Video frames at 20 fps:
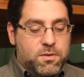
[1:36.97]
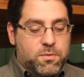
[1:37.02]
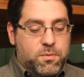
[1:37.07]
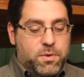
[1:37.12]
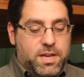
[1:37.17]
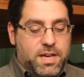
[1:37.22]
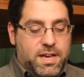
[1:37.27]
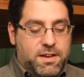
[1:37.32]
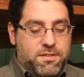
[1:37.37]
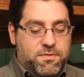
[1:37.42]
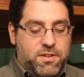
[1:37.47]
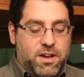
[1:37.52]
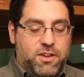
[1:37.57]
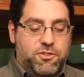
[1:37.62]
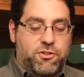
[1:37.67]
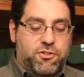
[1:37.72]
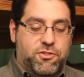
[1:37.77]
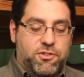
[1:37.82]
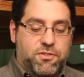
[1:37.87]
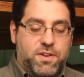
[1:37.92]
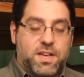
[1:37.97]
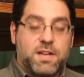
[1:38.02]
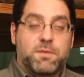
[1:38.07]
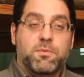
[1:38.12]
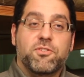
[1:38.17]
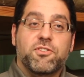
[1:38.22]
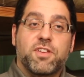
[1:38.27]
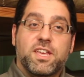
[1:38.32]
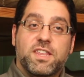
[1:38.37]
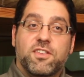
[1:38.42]
we have fossils of
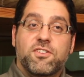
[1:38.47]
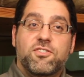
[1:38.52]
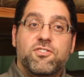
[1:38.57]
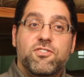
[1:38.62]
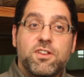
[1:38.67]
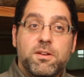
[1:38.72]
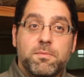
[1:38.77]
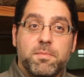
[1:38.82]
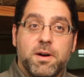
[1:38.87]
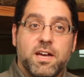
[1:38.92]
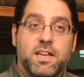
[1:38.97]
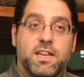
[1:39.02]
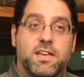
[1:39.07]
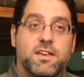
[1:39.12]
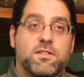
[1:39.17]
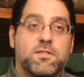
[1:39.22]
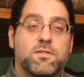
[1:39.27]
animals like the Citipati,